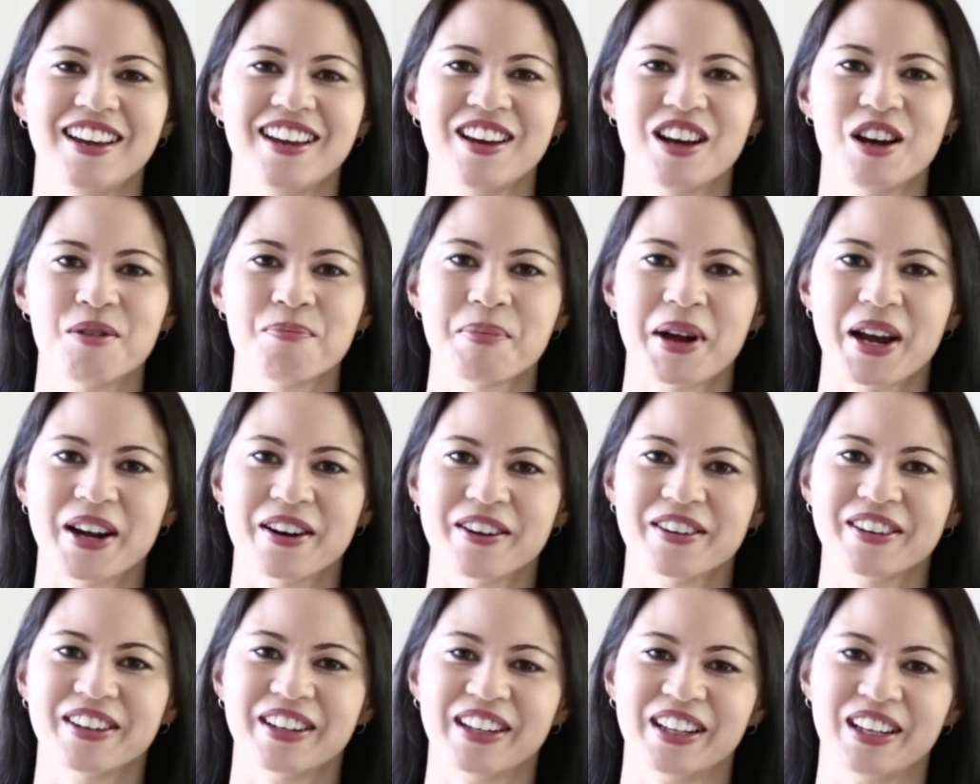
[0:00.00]

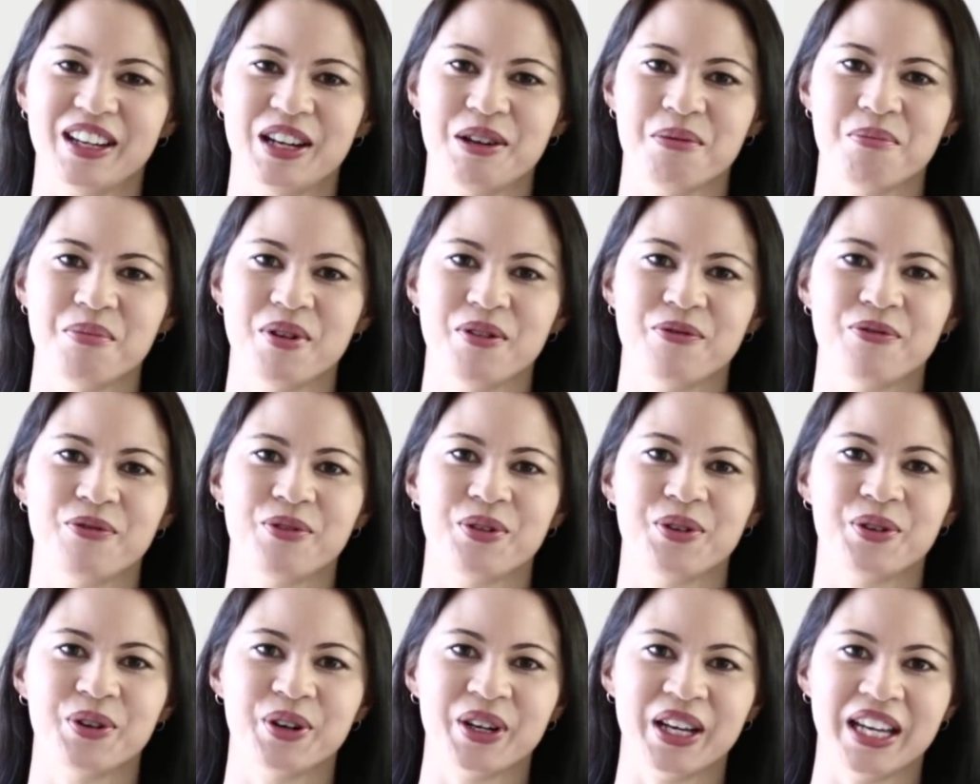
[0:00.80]
Apparently,
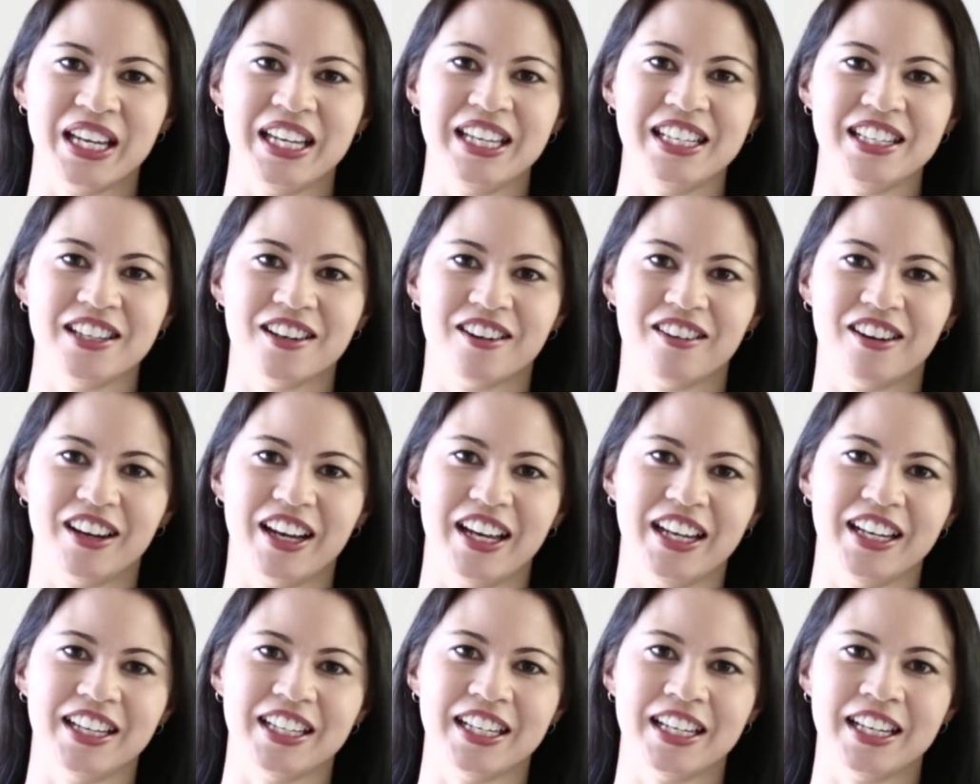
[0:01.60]
before he
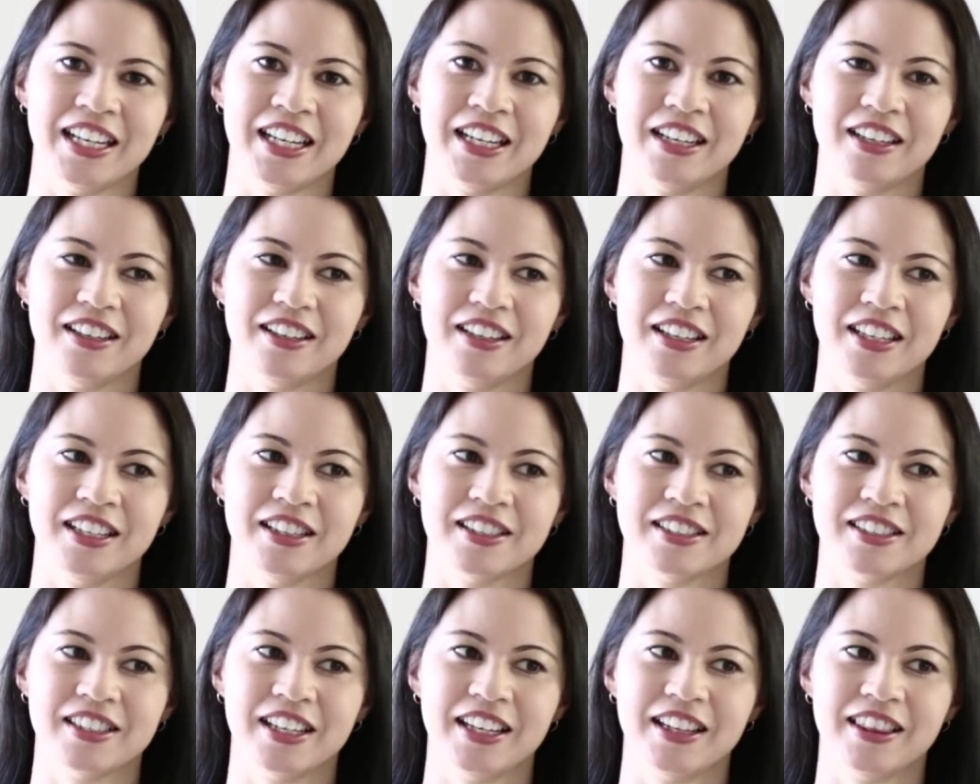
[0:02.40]
died,
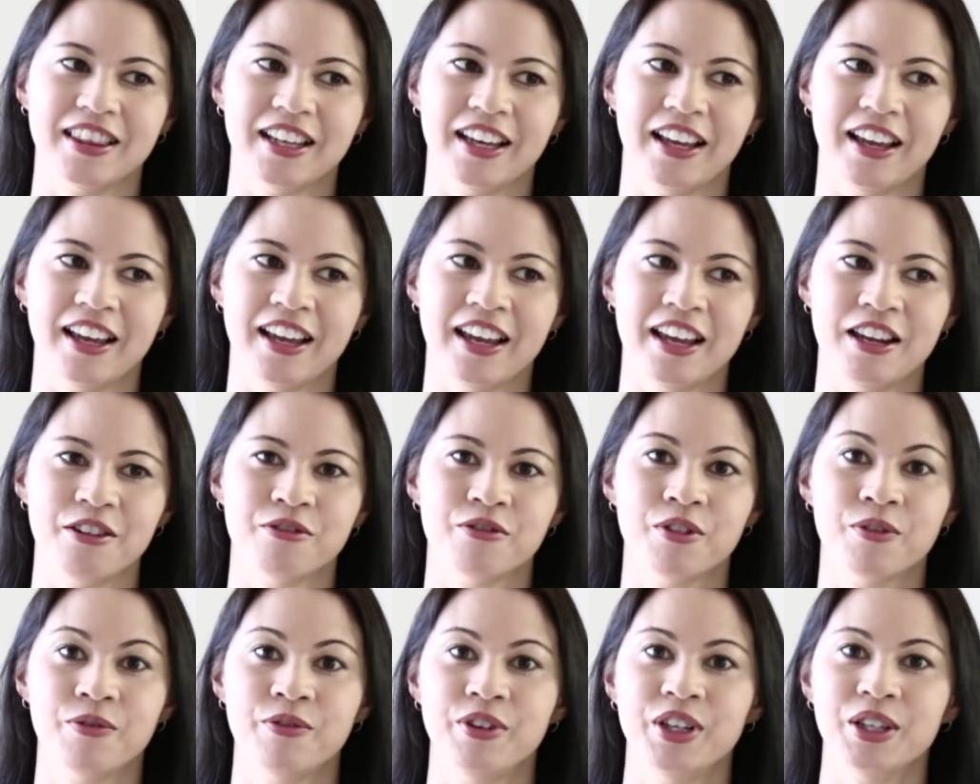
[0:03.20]
it's said that he
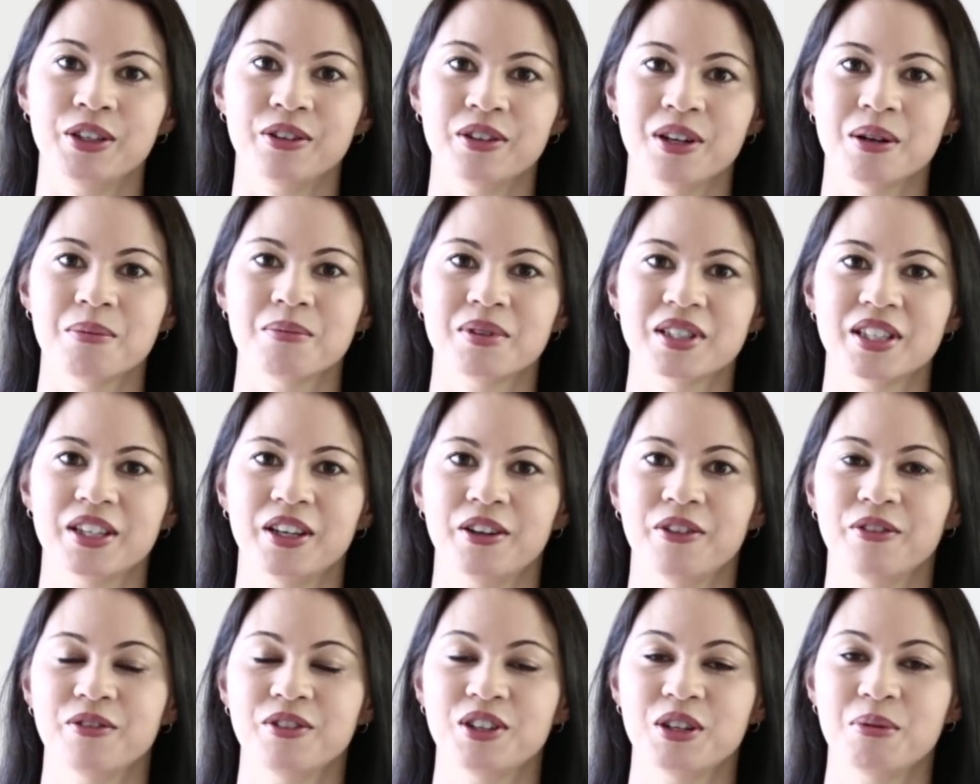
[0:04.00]
revealed
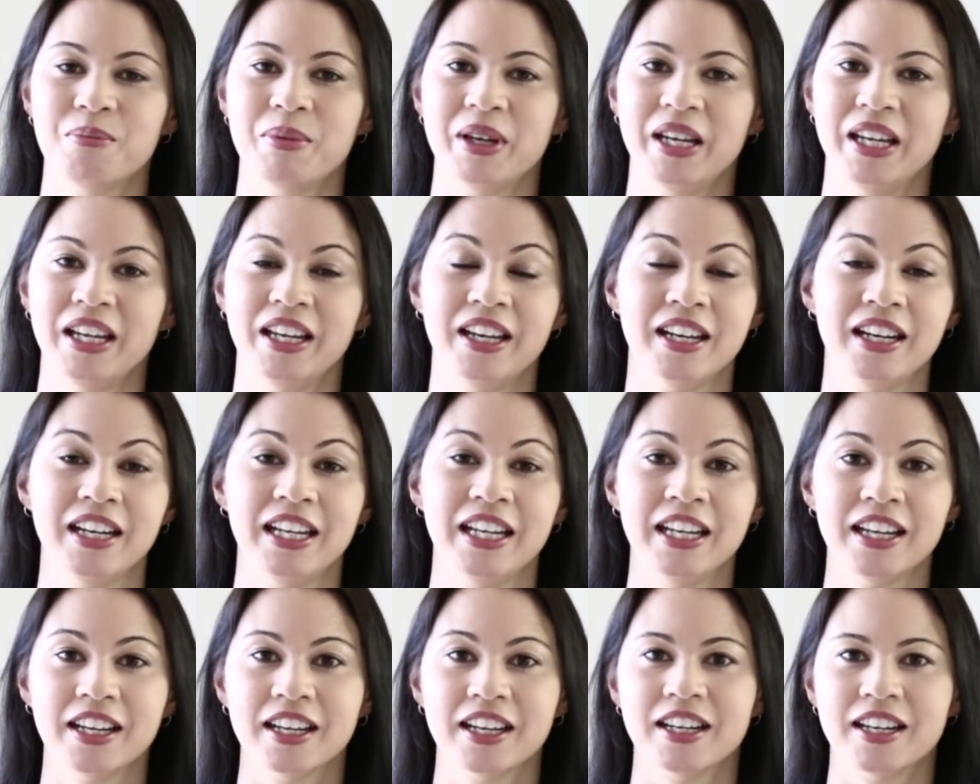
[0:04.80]
himself to be an
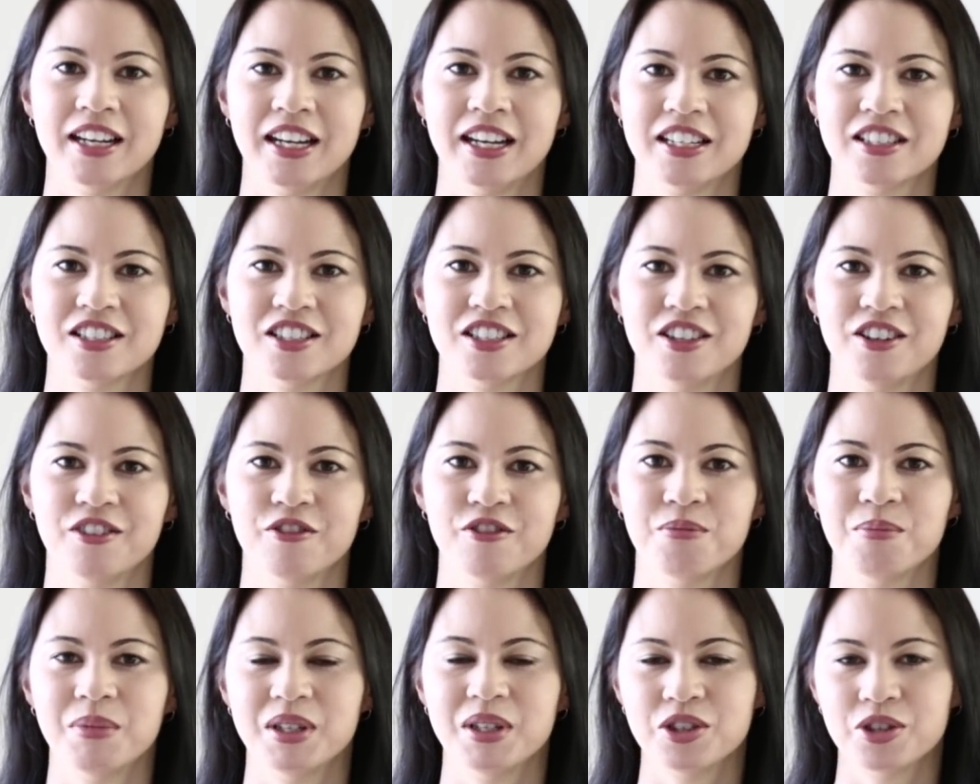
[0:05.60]
incarnation
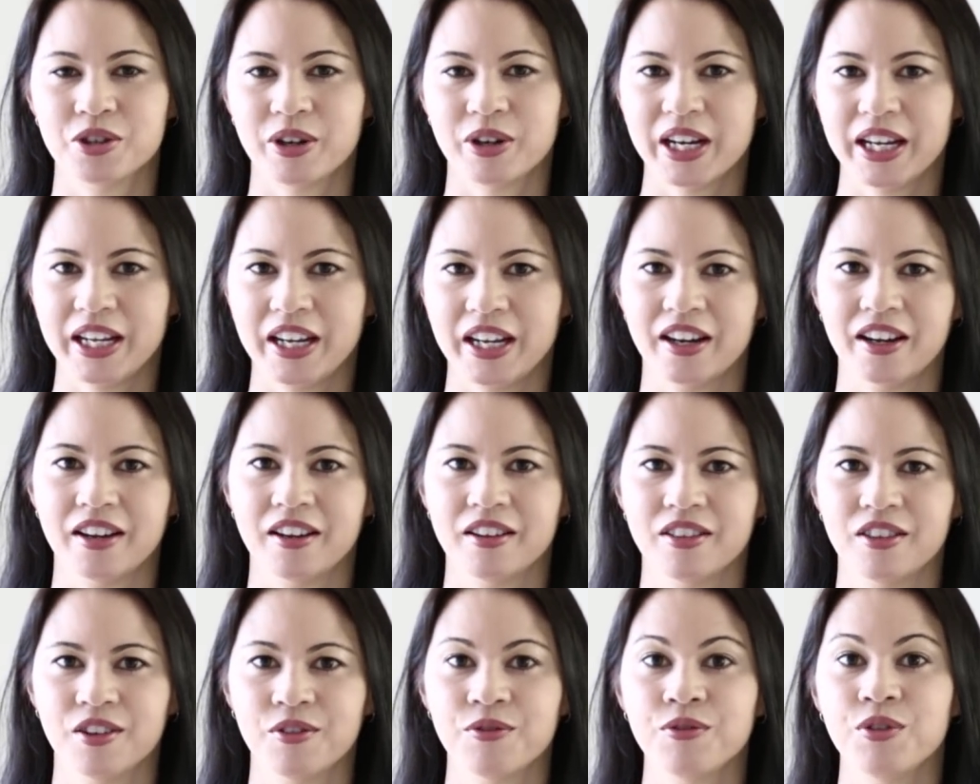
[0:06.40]
of
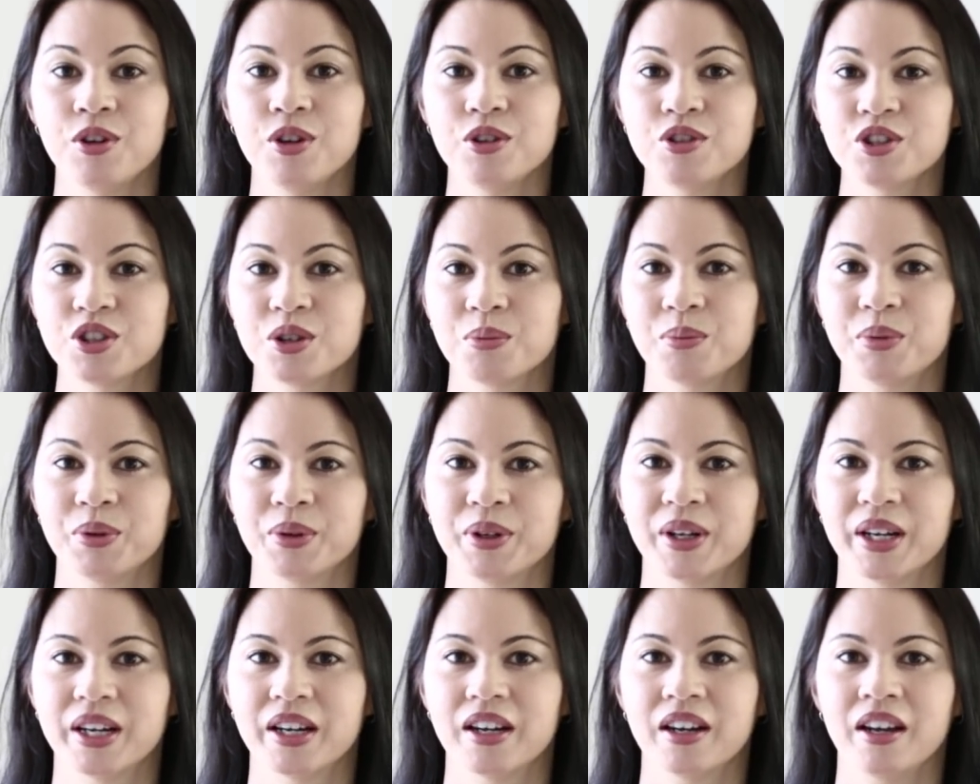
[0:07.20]
Maitreya, the future
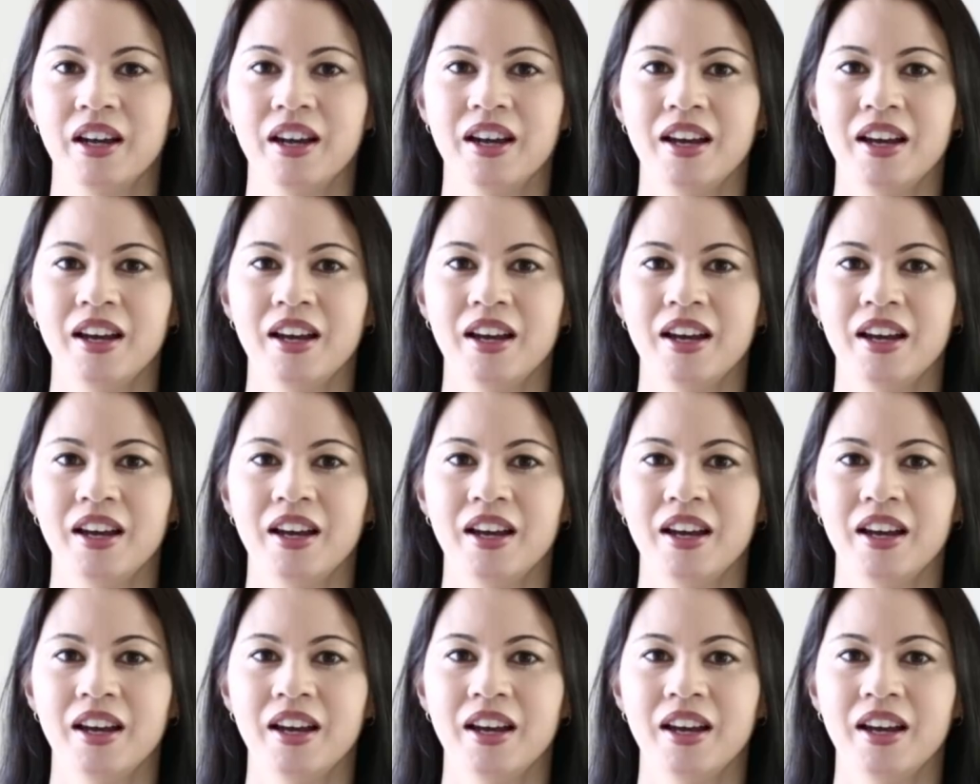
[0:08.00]
Buddha.